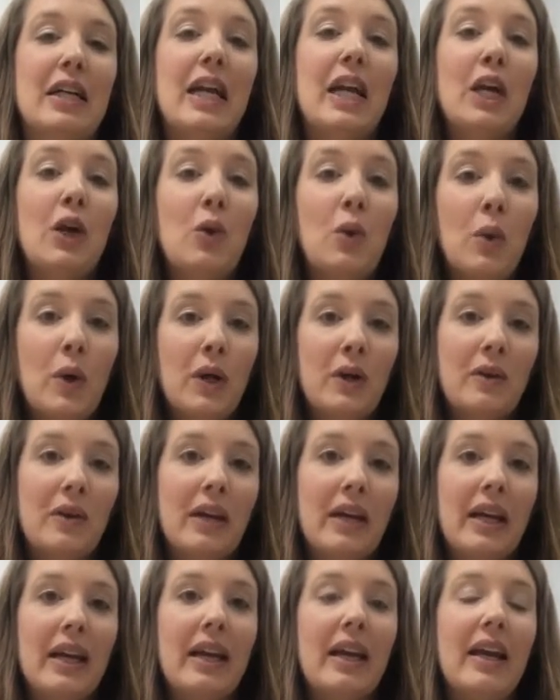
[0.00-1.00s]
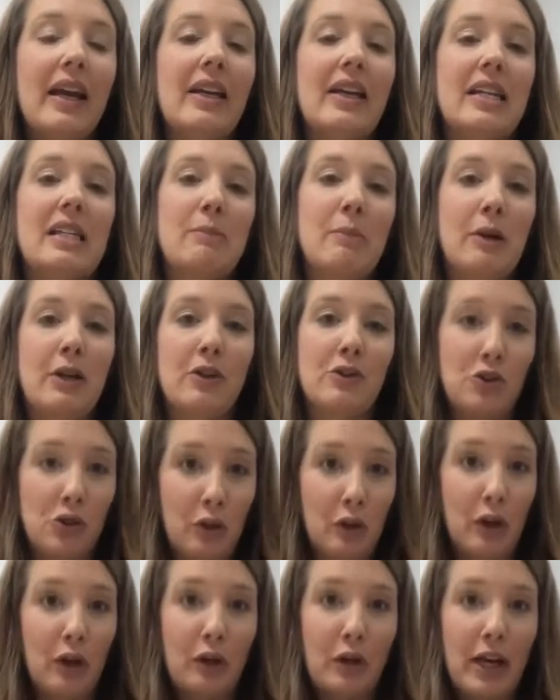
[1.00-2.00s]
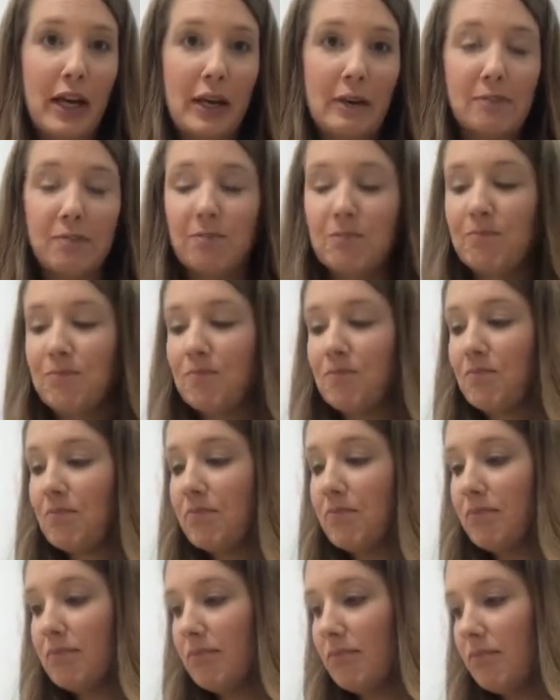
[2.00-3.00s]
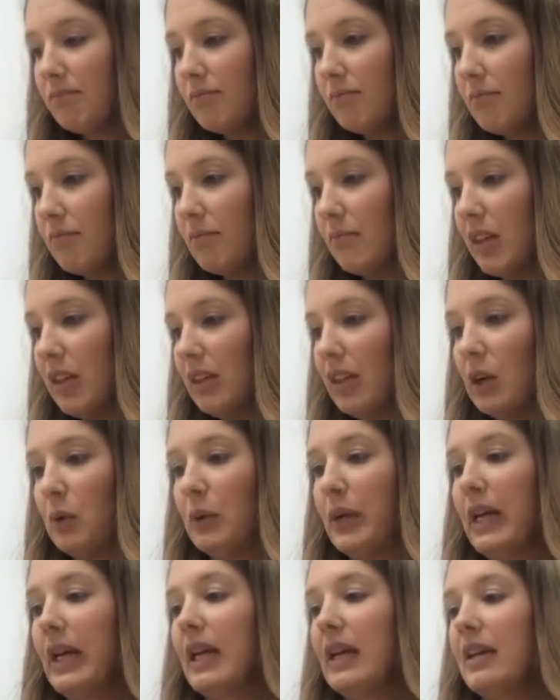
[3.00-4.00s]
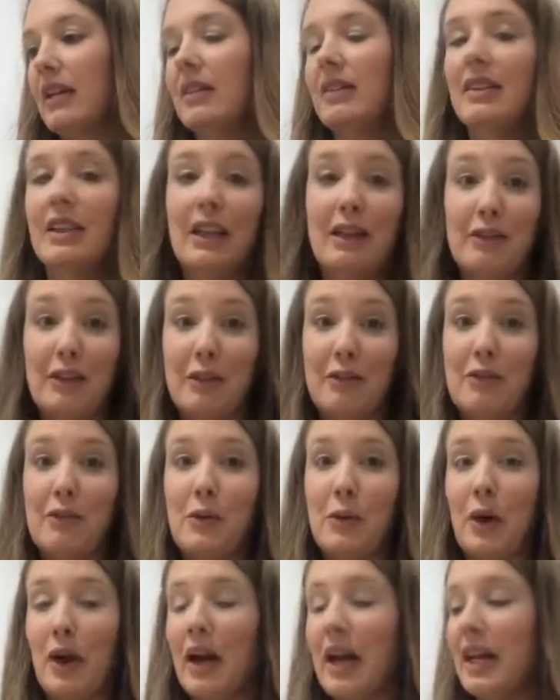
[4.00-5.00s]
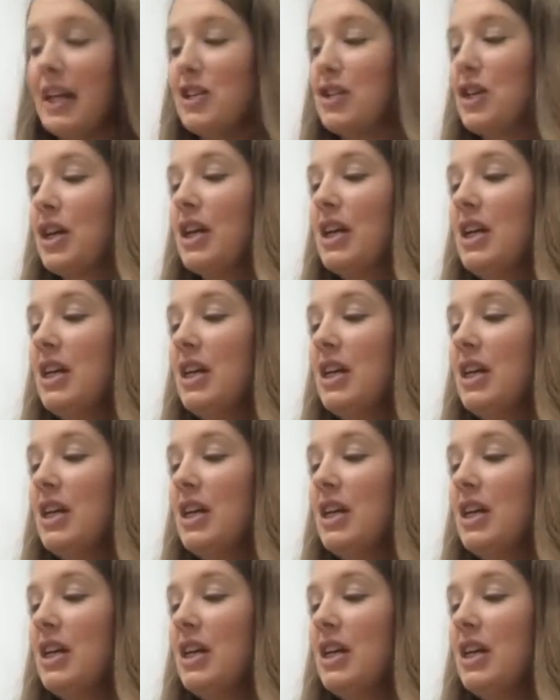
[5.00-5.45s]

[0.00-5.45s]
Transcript: inquiry and experiential learning that we love in 4-H.